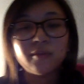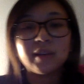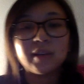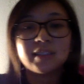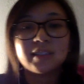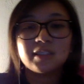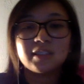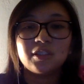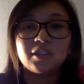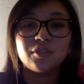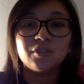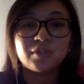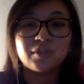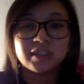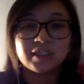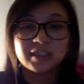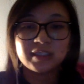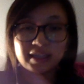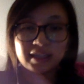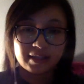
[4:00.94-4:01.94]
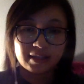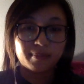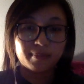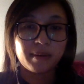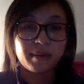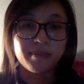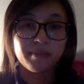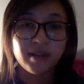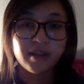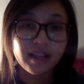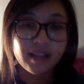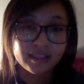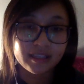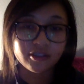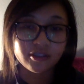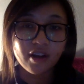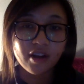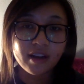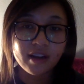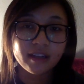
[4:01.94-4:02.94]
which you just get the paper
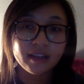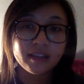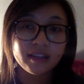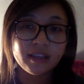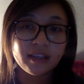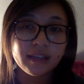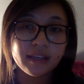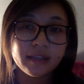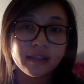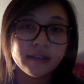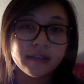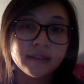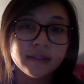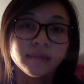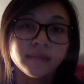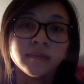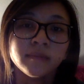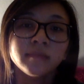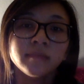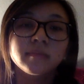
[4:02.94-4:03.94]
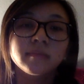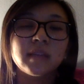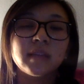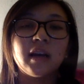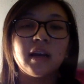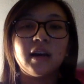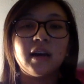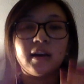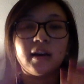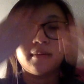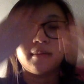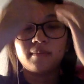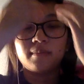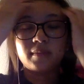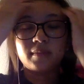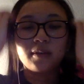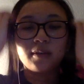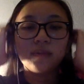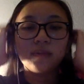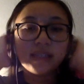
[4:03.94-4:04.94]
electronically.
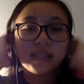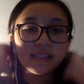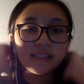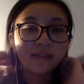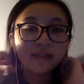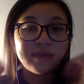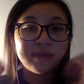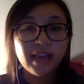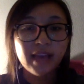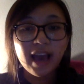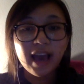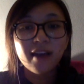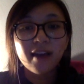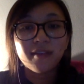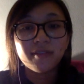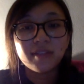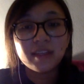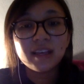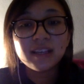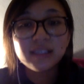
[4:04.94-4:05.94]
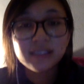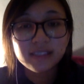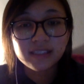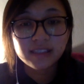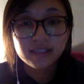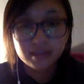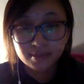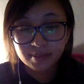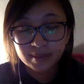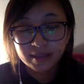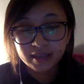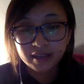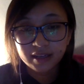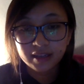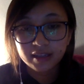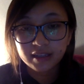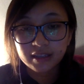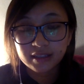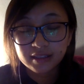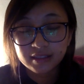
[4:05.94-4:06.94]
The reason we have this is
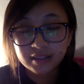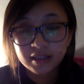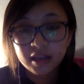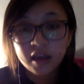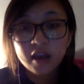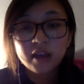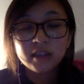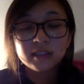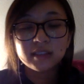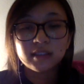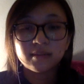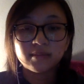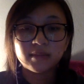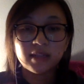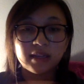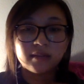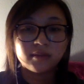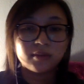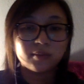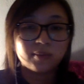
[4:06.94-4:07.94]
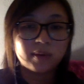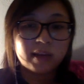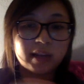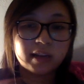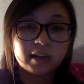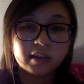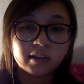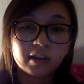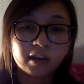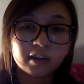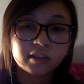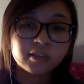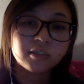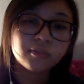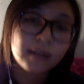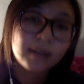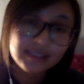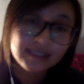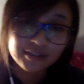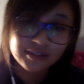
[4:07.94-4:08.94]
because sometimes when a
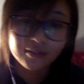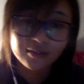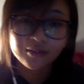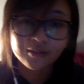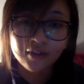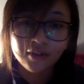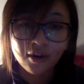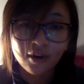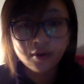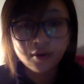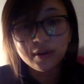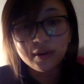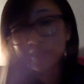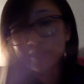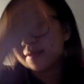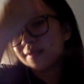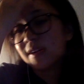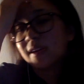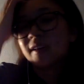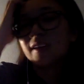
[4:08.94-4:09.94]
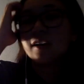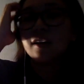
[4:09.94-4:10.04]
doctor writes your note, it's very